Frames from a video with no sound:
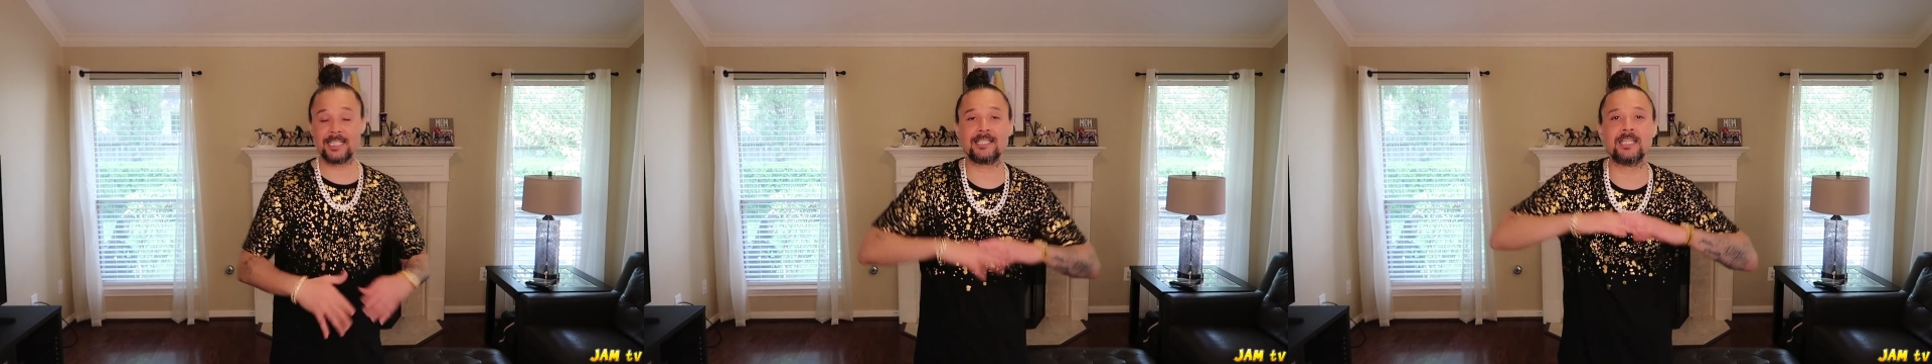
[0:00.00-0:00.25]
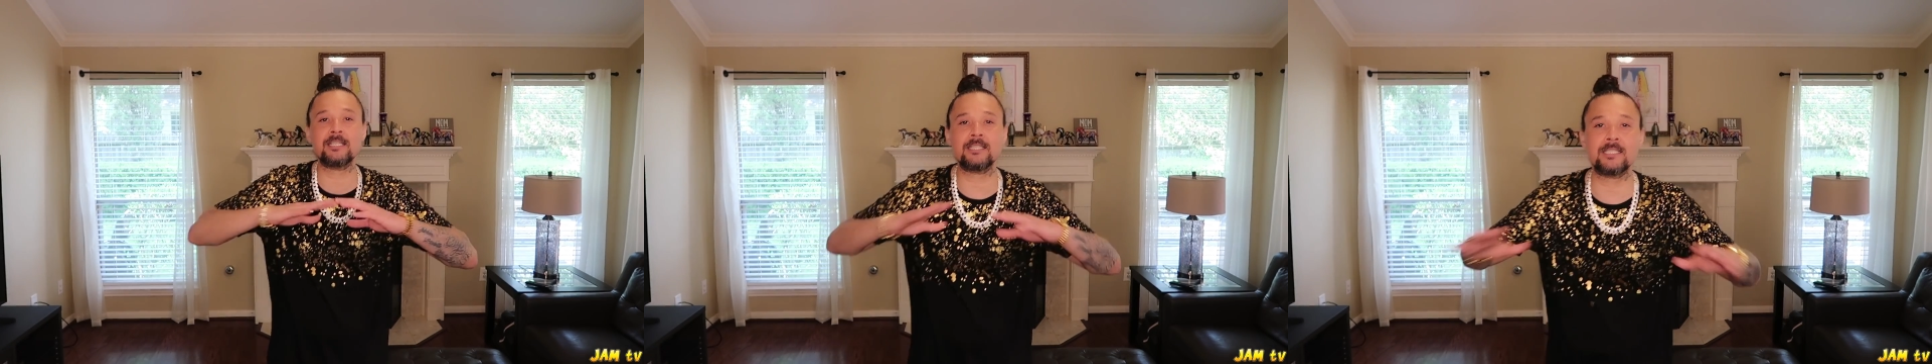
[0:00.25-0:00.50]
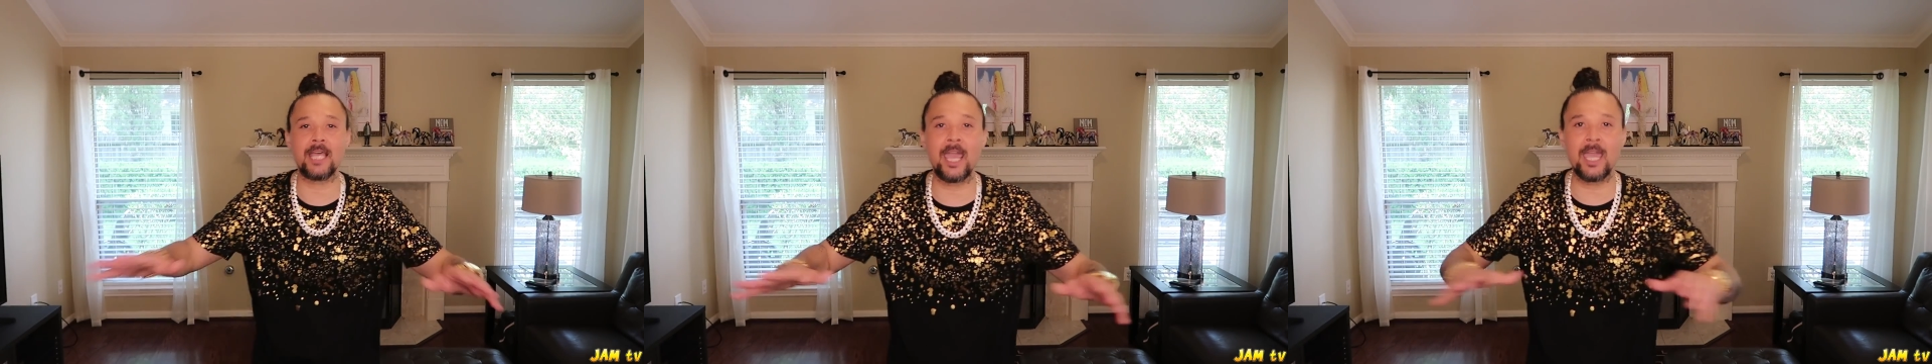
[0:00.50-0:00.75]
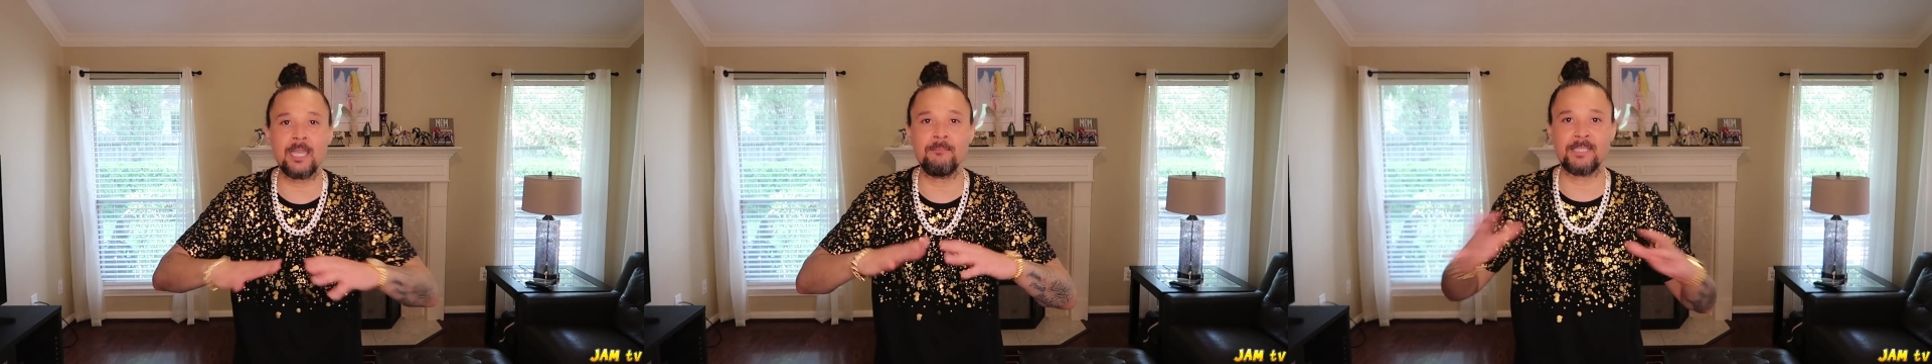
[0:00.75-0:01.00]
This the
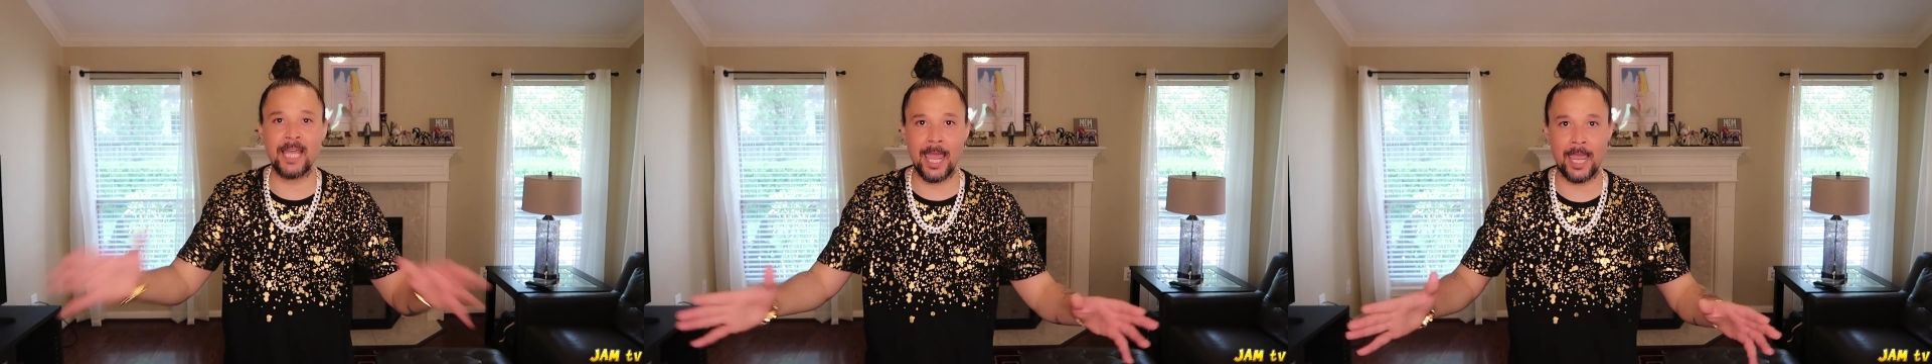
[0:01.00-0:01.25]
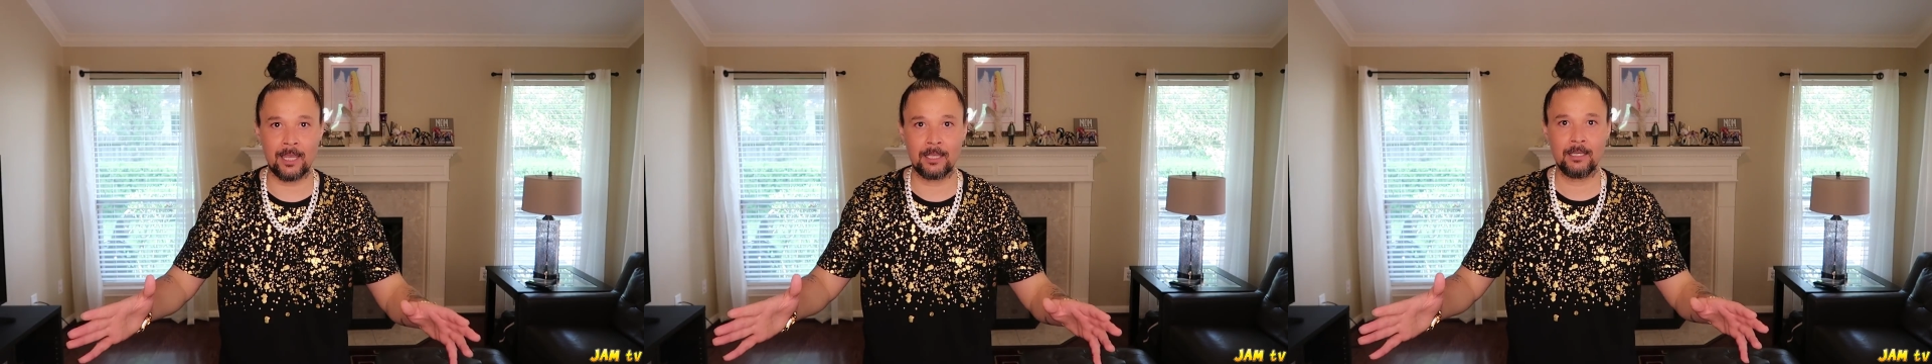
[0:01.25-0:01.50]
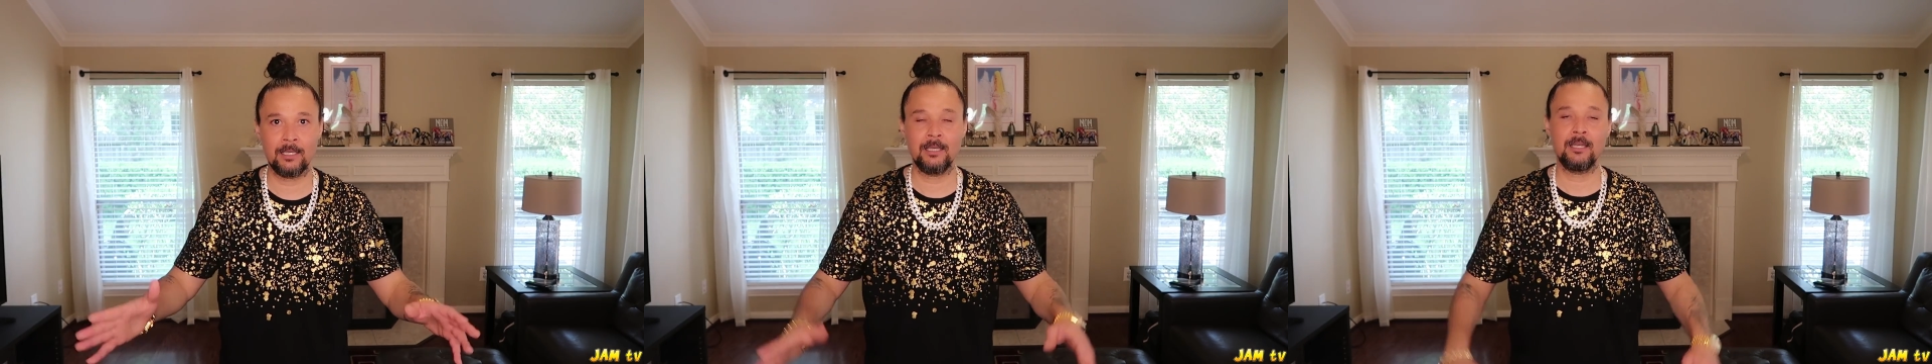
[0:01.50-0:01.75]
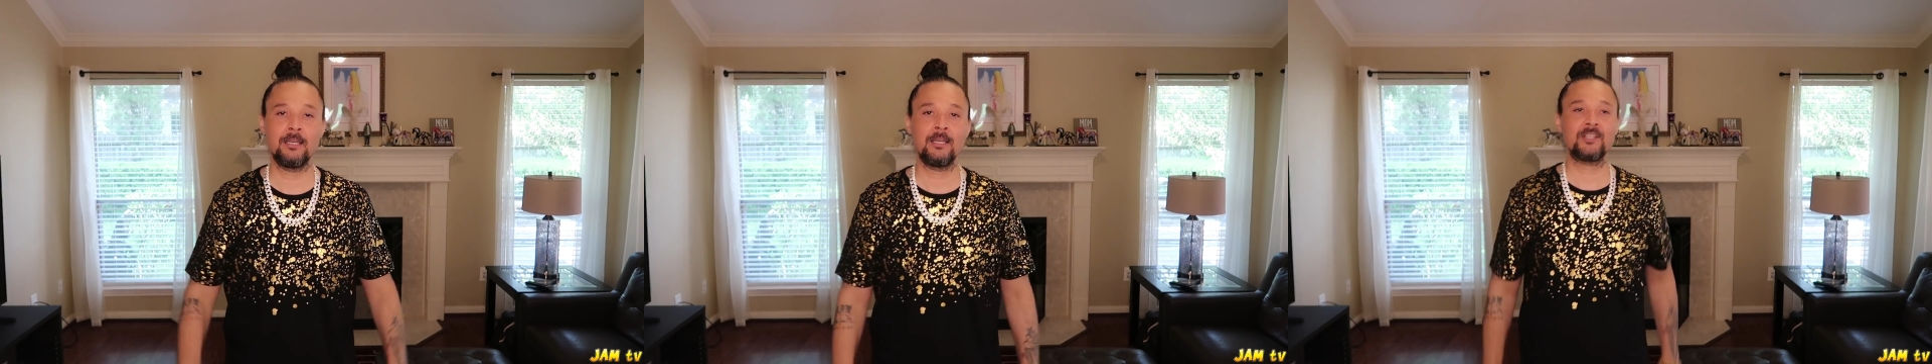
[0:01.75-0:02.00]
same day.
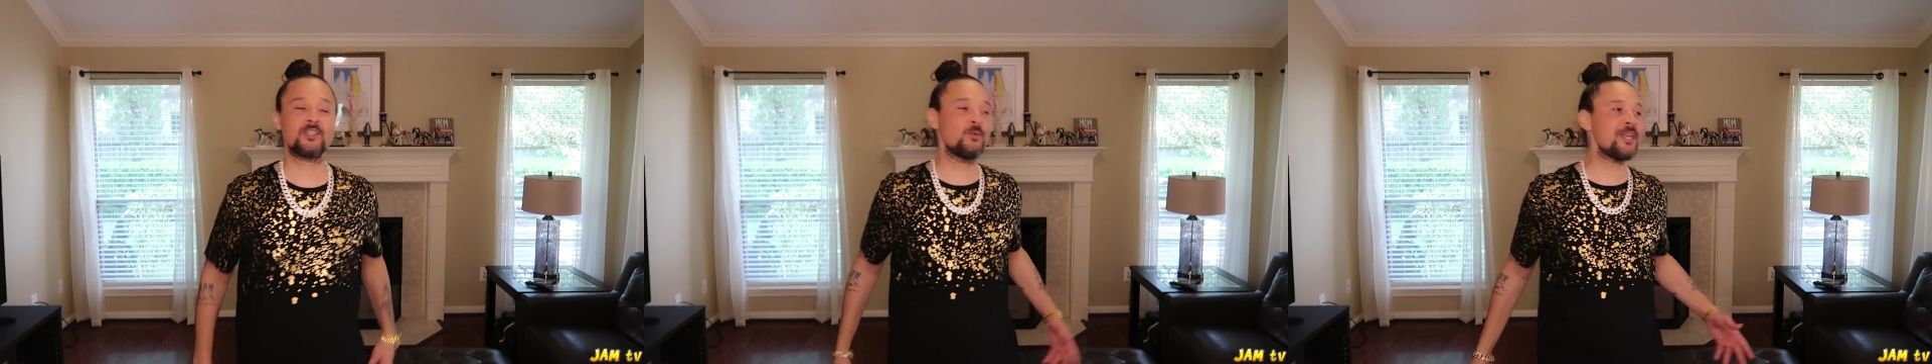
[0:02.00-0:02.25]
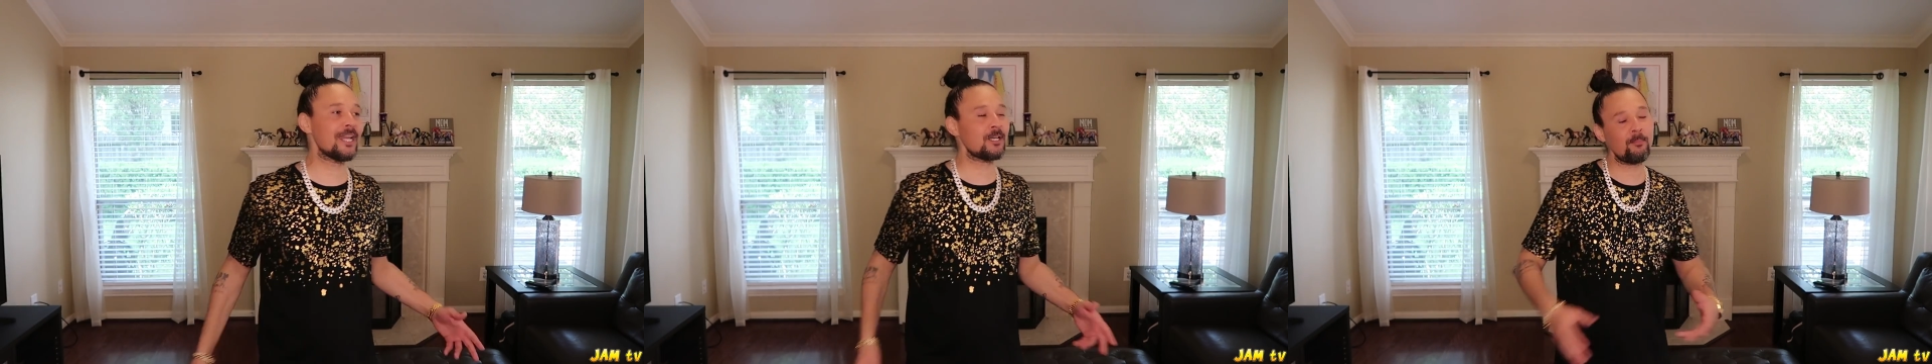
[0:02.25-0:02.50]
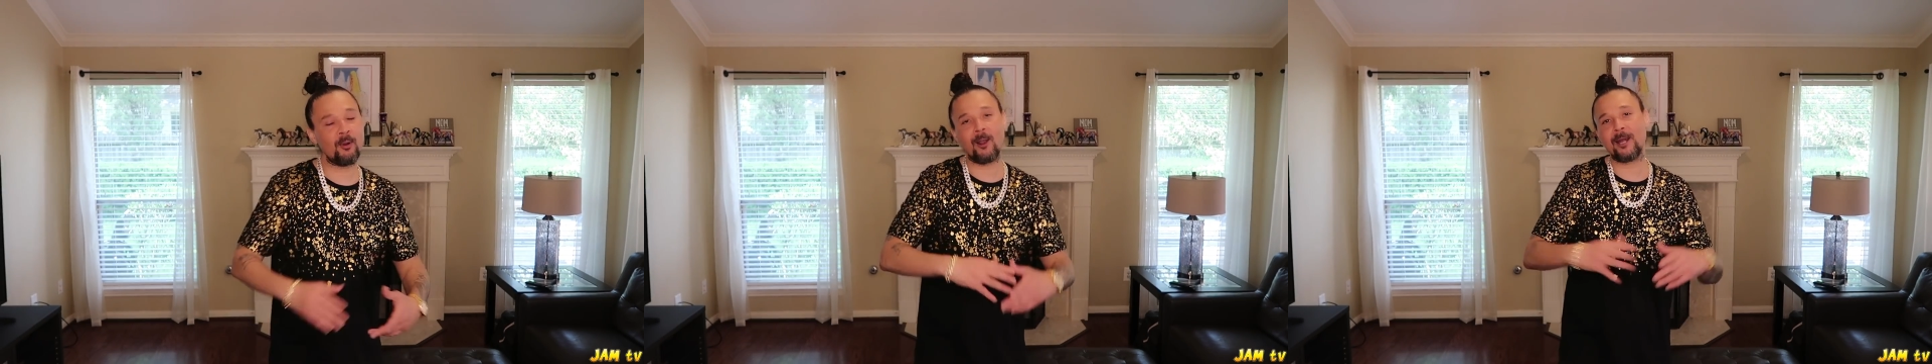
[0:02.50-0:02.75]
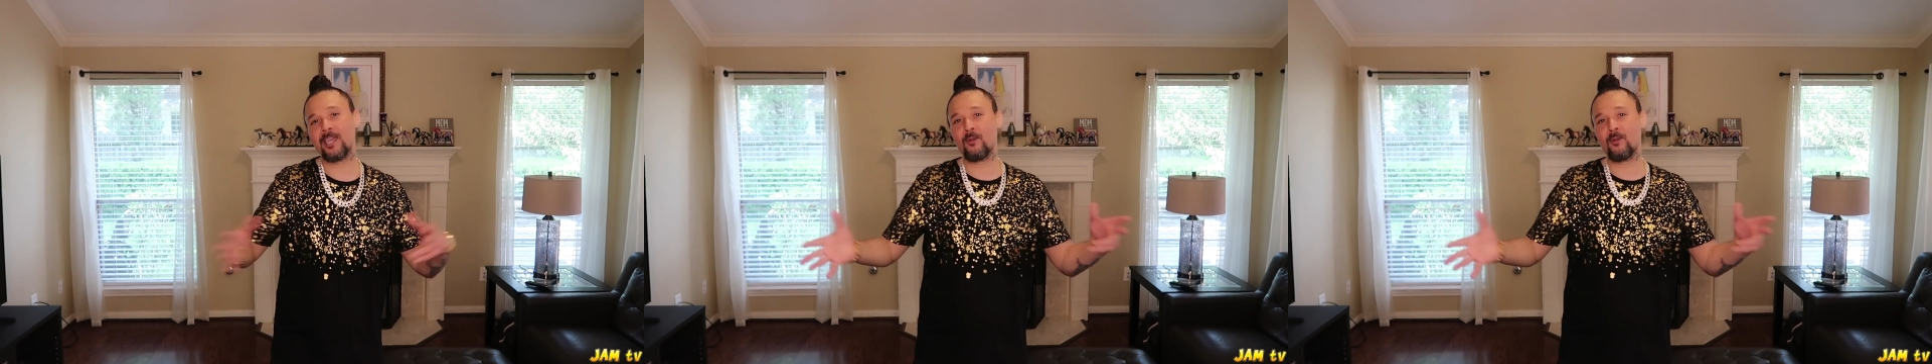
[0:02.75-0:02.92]
So we at the party